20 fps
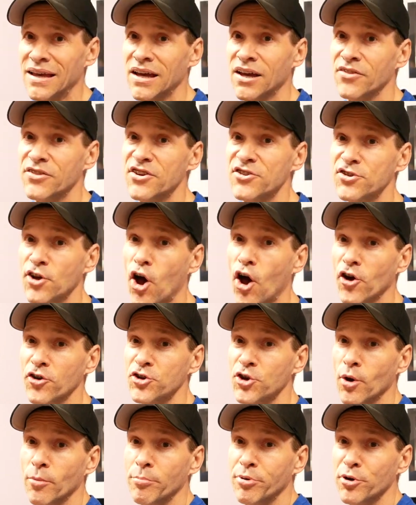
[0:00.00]
This
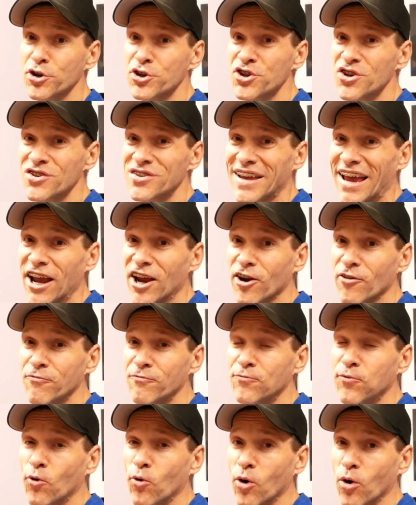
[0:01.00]
also pushes air
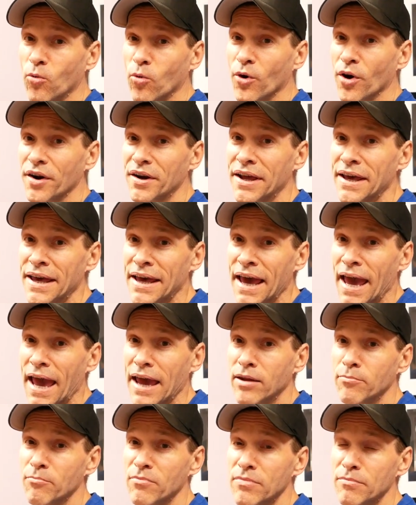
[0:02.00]
forward
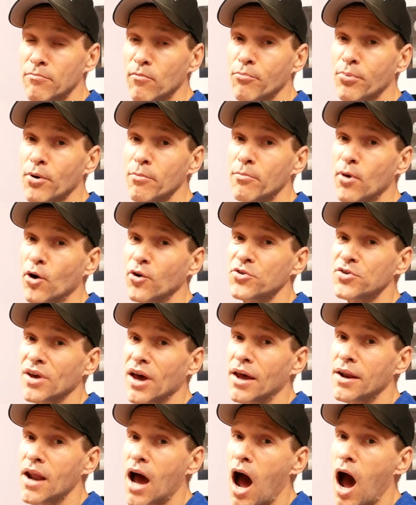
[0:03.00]
and promotes
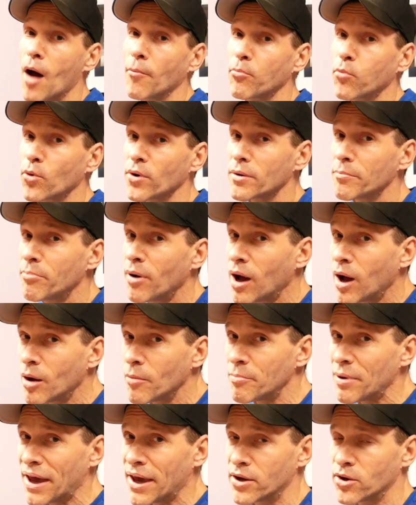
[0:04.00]
an upward
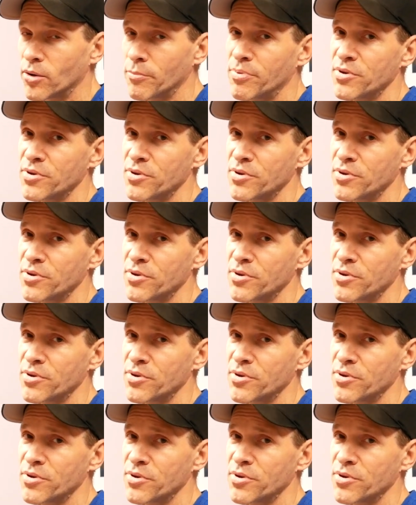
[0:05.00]
pump handle